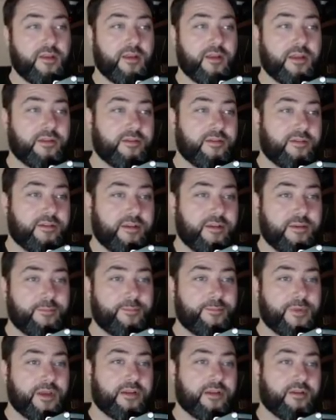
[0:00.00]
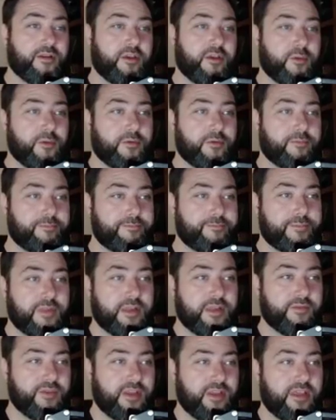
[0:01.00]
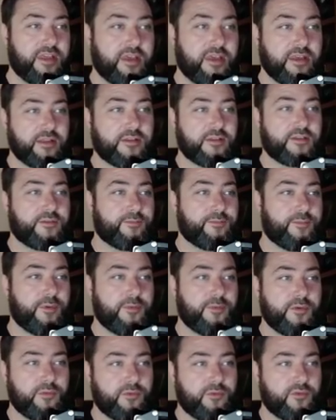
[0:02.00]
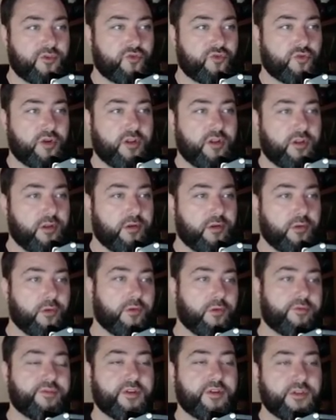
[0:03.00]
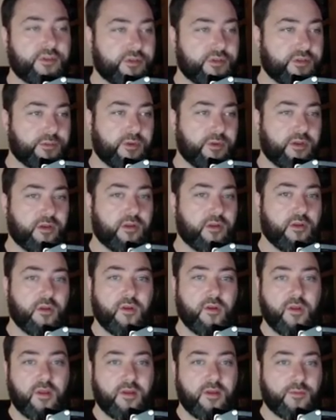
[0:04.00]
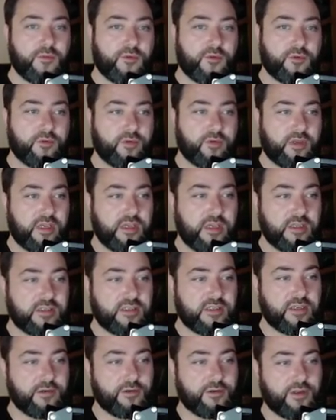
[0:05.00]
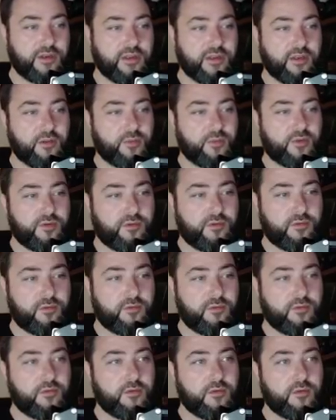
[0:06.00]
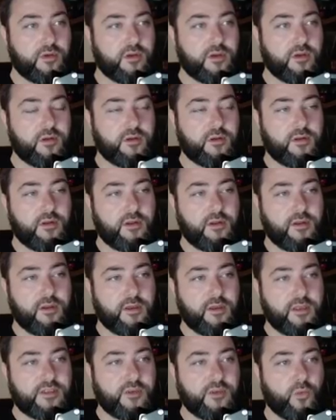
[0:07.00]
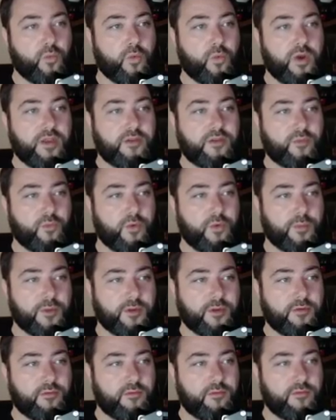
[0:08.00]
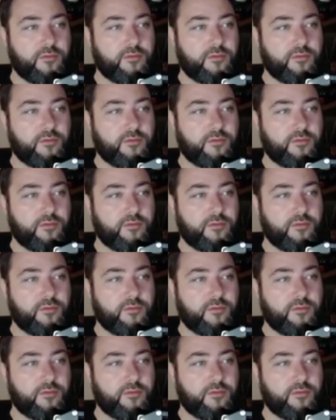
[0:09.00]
And bad luck you won't have any kids. Maybe you want to try a local orphanage or something. I'm sure there are kids there who need help. As a white woman,